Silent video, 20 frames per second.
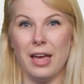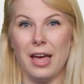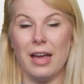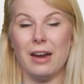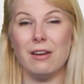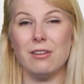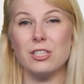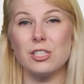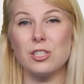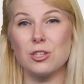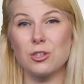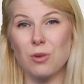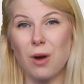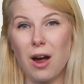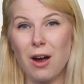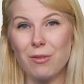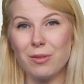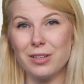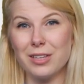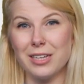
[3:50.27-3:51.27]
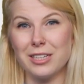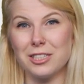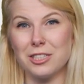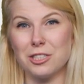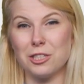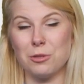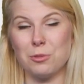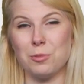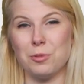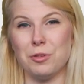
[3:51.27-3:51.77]
And strong
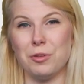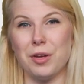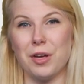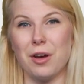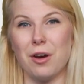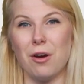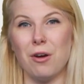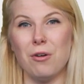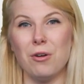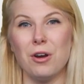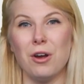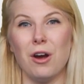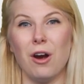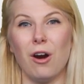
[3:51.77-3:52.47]
relationships between code